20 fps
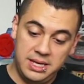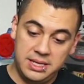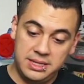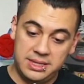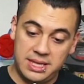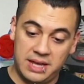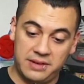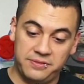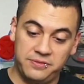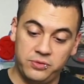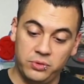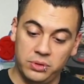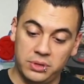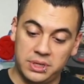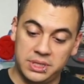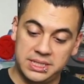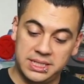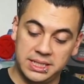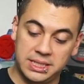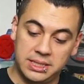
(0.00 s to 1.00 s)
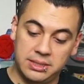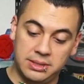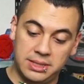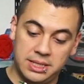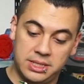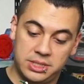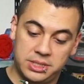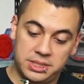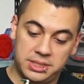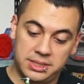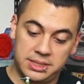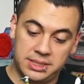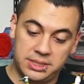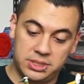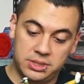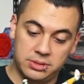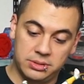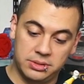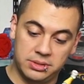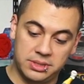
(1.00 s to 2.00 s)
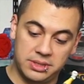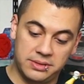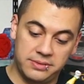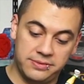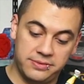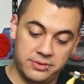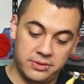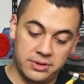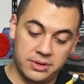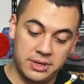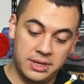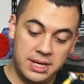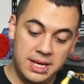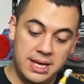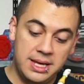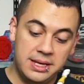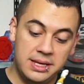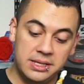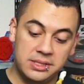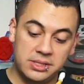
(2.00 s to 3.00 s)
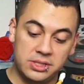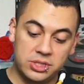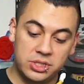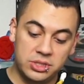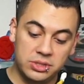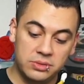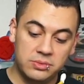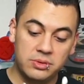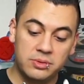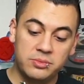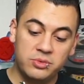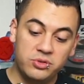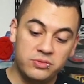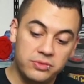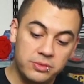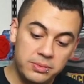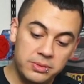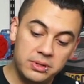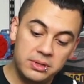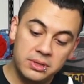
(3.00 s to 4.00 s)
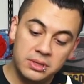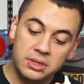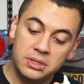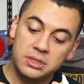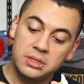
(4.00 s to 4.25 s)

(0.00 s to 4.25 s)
that full articulation that you're looking for. Is the shield removable?